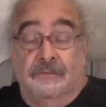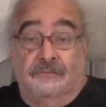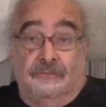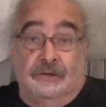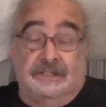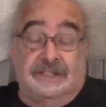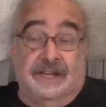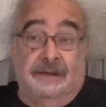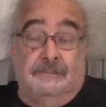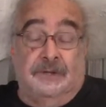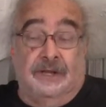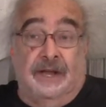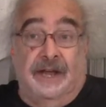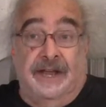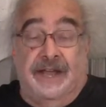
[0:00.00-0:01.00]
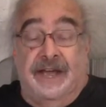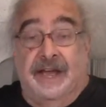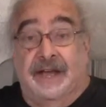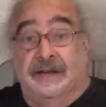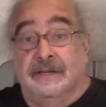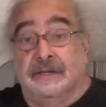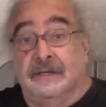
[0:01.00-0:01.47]
For example, I
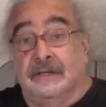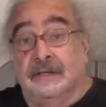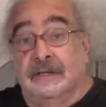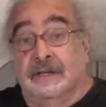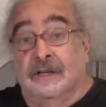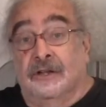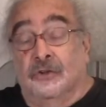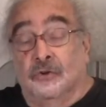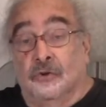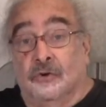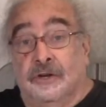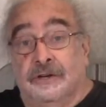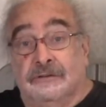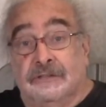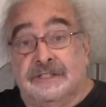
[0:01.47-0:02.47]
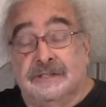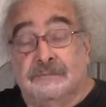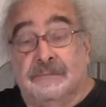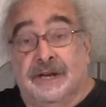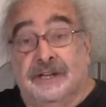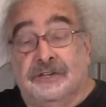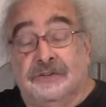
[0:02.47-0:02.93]
had lawyers in
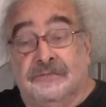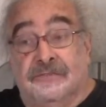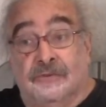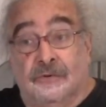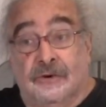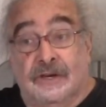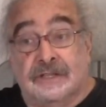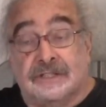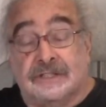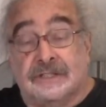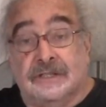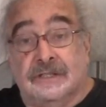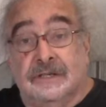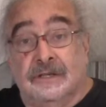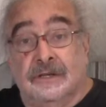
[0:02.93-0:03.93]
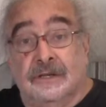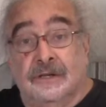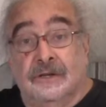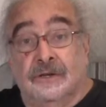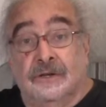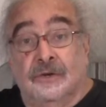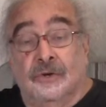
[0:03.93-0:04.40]
my divorce
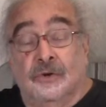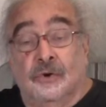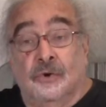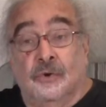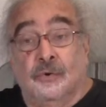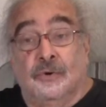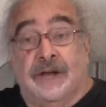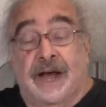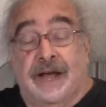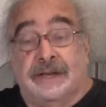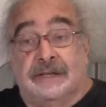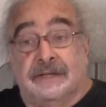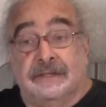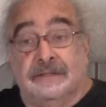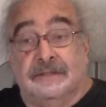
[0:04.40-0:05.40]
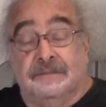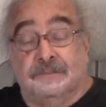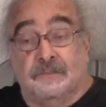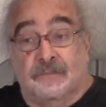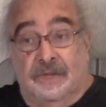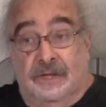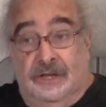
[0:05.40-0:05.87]
who got
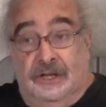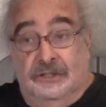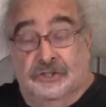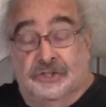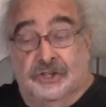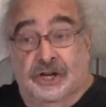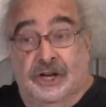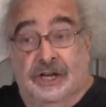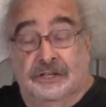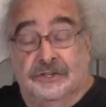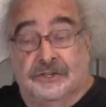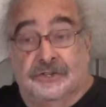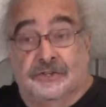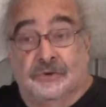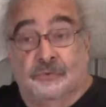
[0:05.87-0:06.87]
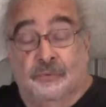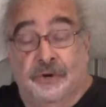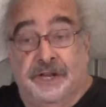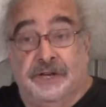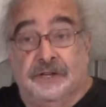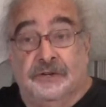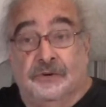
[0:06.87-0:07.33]
a judge to
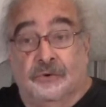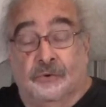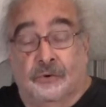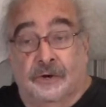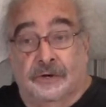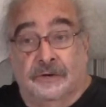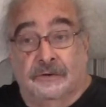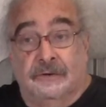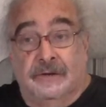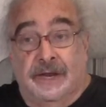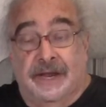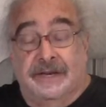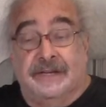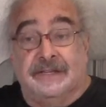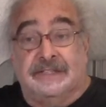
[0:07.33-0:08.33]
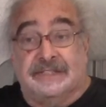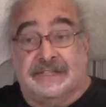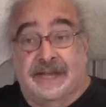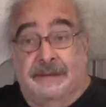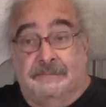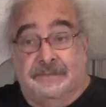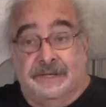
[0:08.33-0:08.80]
read an order and
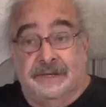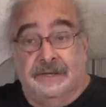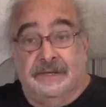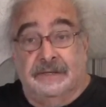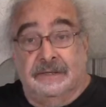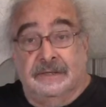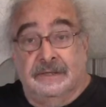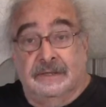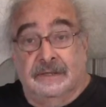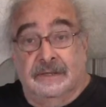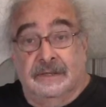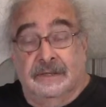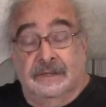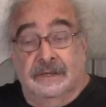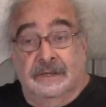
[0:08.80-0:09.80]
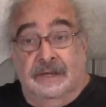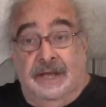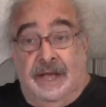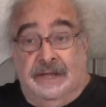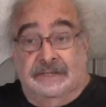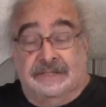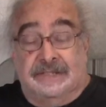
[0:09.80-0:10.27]
accept it
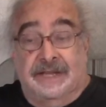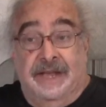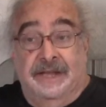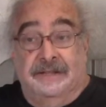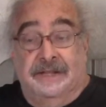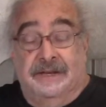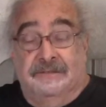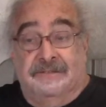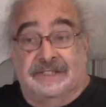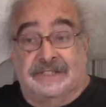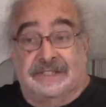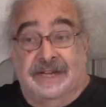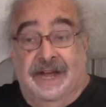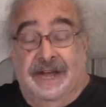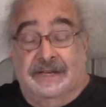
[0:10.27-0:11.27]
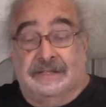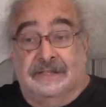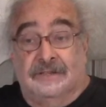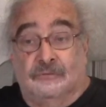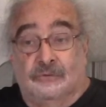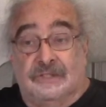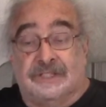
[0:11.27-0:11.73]
and say that if it's
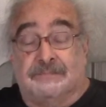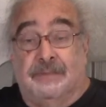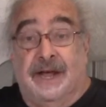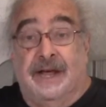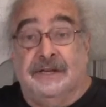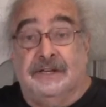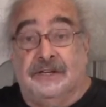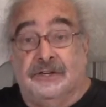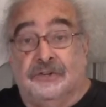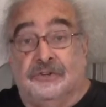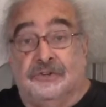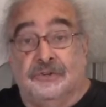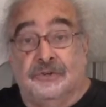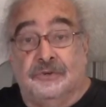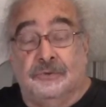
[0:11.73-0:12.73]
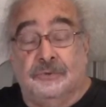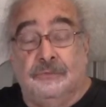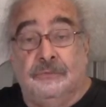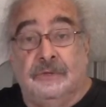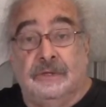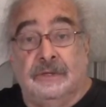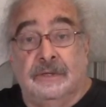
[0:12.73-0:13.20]
not responded to
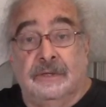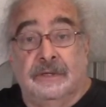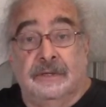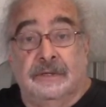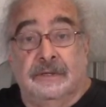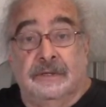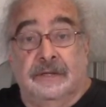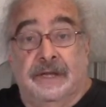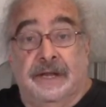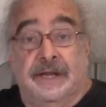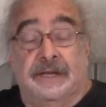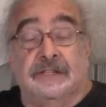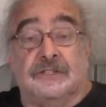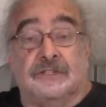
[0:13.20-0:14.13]
in a